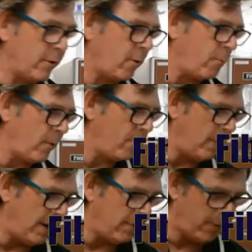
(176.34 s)
fingerprint
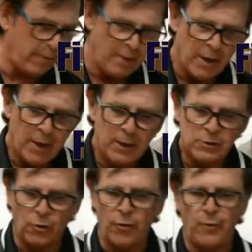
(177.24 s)
powder.
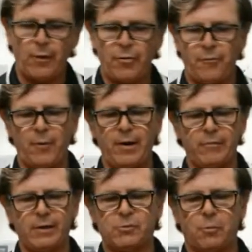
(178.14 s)
So there are three
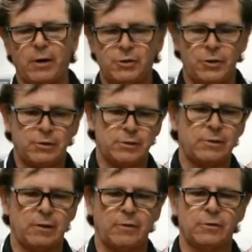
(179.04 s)
of these
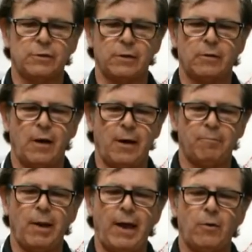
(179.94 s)
brushes. There's a
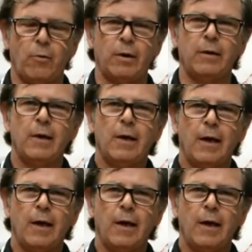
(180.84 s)
black one,